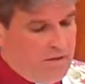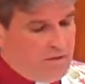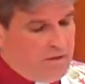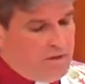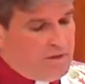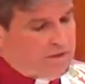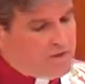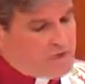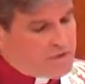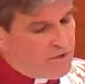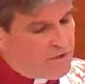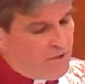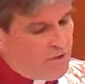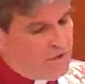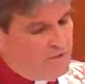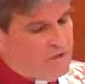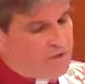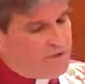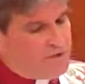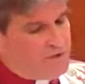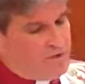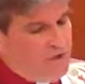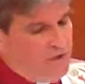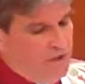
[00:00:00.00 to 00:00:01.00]
This
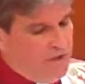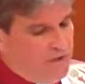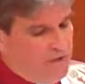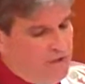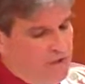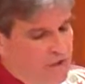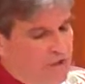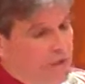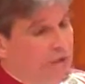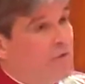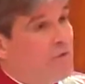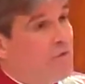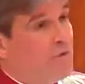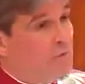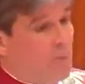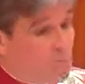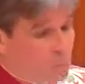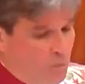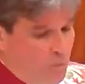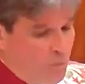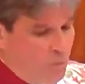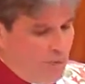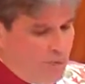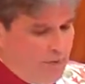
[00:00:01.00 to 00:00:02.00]
understanding of a
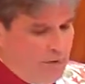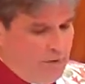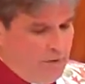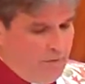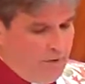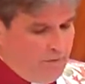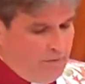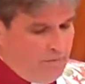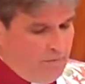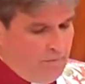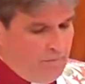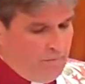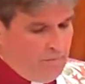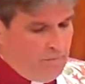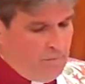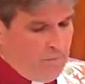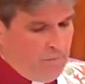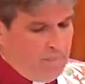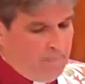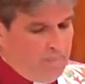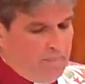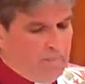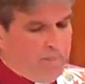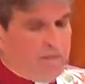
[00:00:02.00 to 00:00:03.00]
memorial
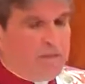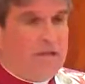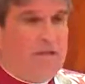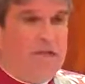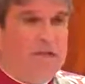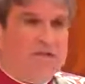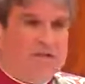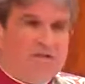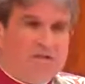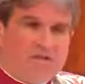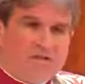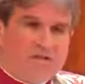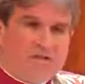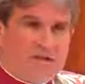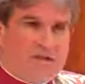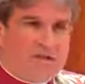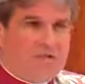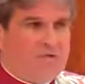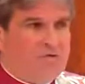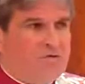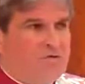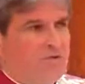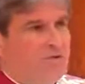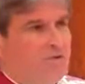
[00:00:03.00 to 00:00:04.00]
is
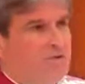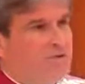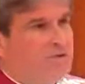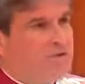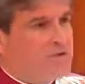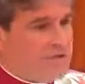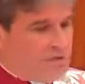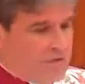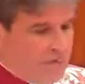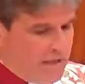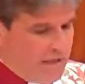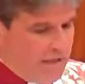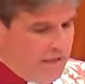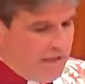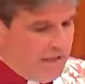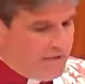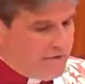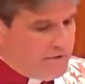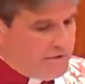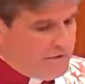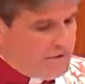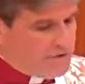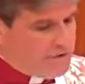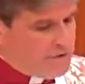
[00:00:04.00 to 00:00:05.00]
central to the
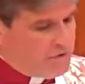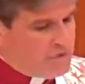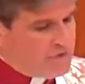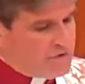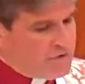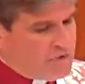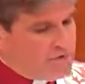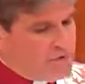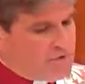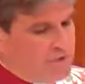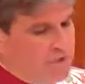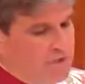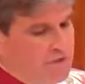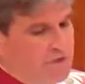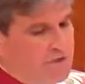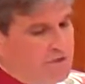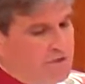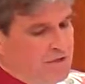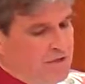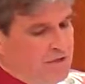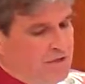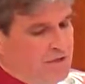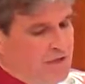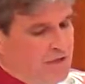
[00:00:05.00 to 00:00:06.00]
Catholic Church's
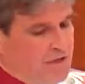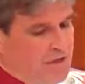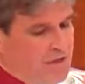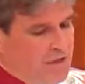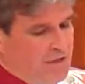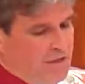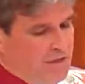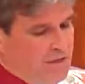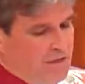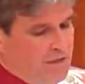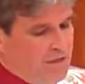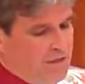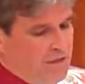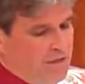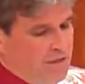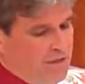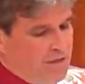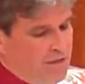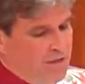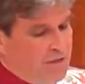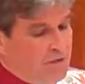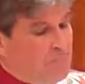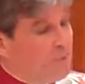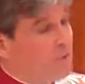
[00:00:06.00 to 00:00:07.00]
teaching
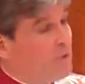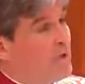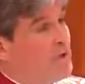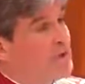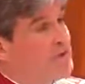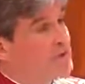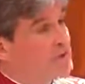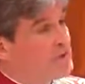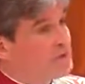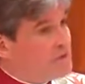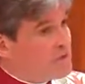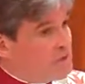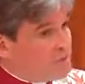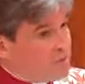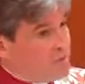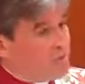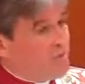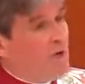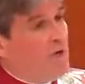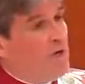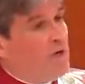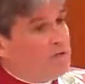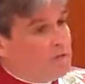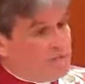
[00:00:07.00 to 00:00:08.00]
on the presence of
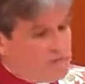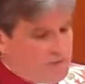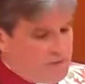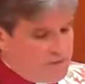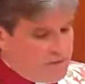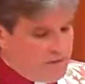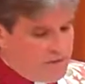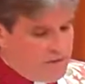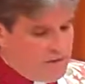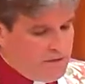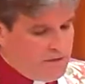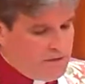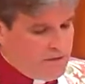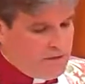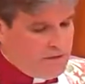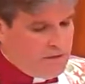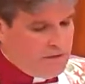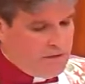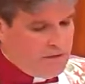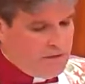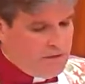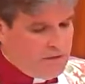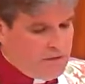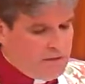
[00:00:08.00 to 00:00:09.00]
Christ
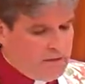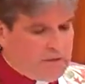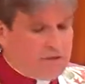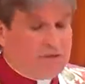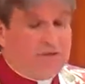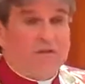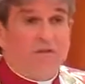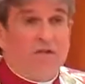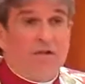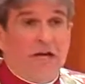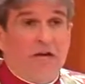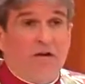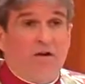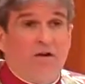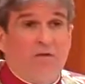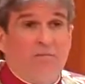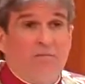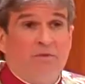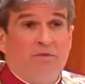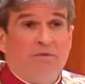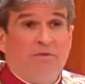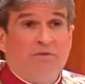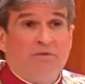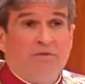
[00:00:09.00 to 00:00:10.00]
in the
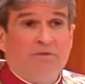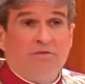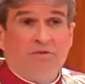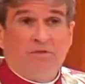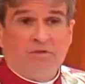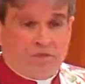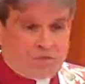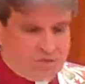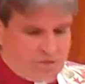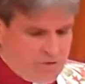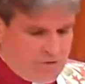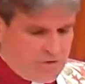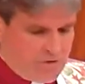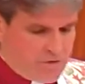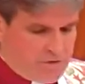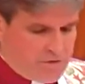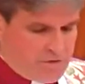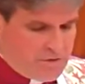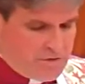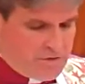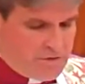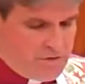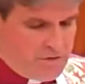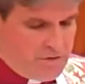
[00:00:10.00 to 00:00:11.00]
sacraments of His
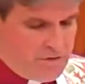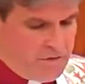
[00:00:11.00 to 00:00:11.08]
church.